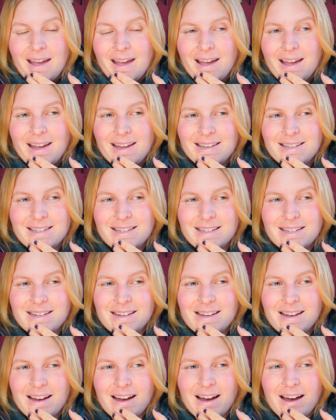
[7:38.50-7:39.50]
And
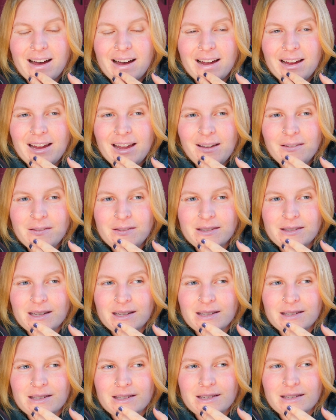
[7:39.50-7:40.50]
I have
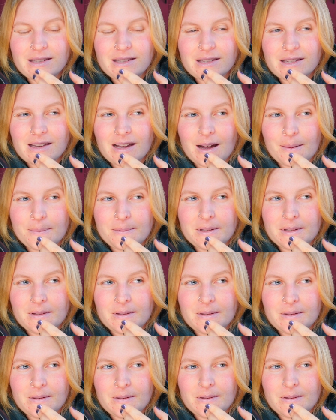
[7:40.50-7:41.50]
since stopped
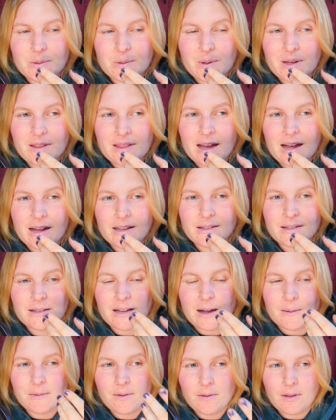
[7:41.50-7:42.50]
doing that and
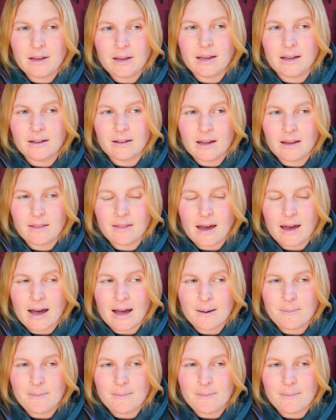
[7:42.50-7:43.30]
stopped thinking like that.